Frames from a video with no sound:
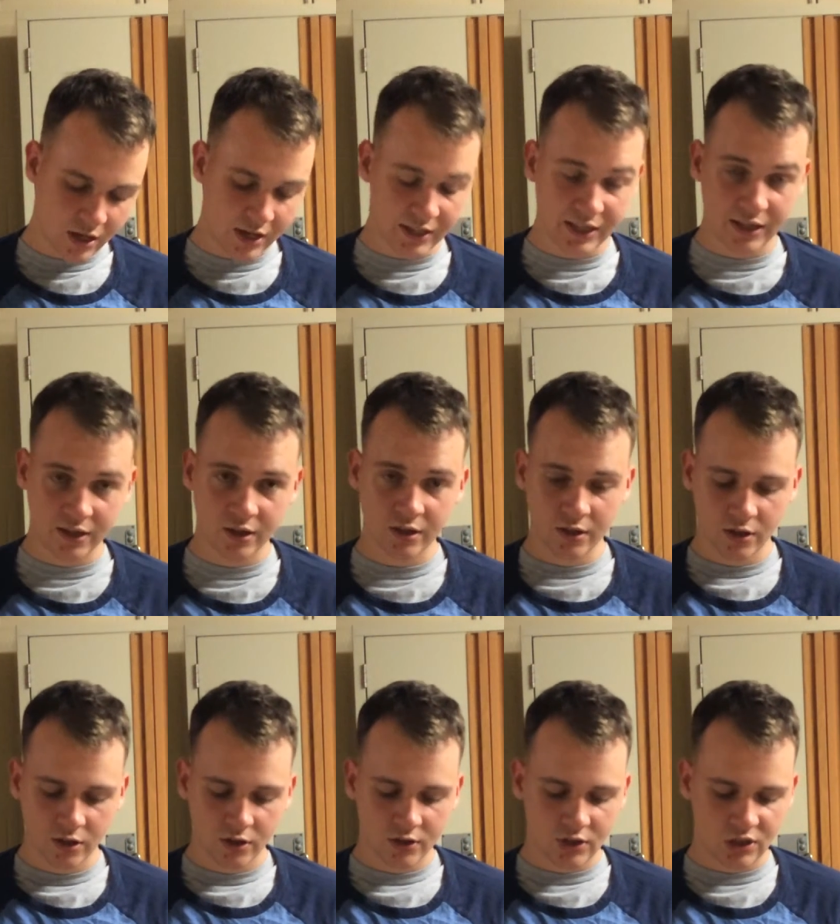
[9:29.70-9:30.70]
again,
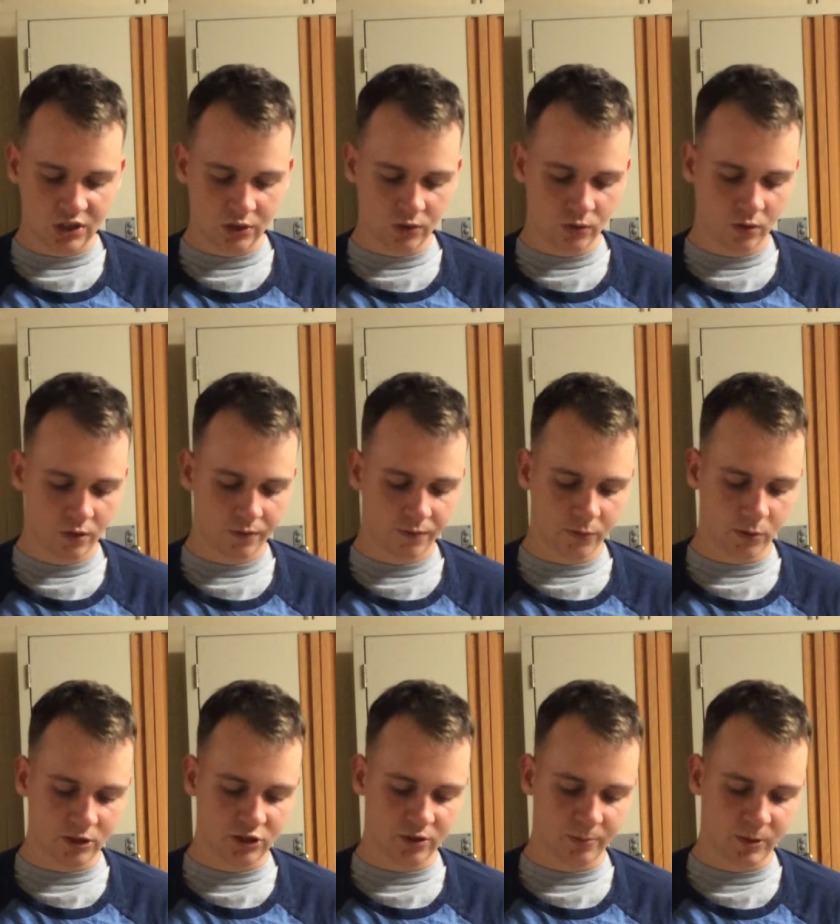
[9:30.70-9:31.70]
to
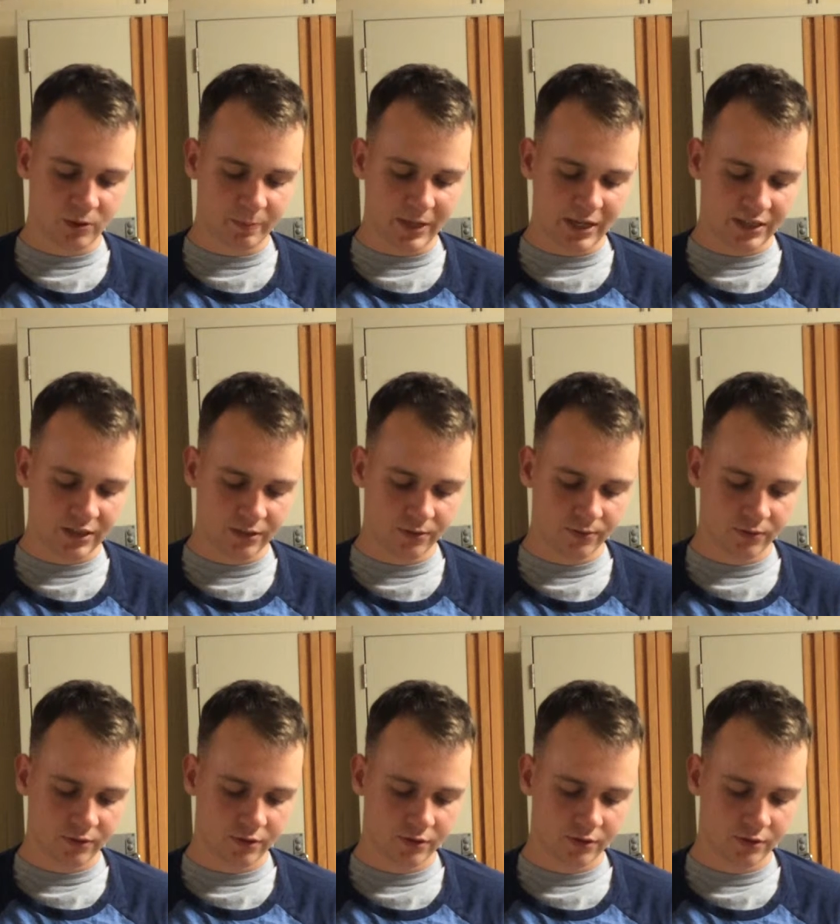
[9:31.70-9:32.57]
force your perspective.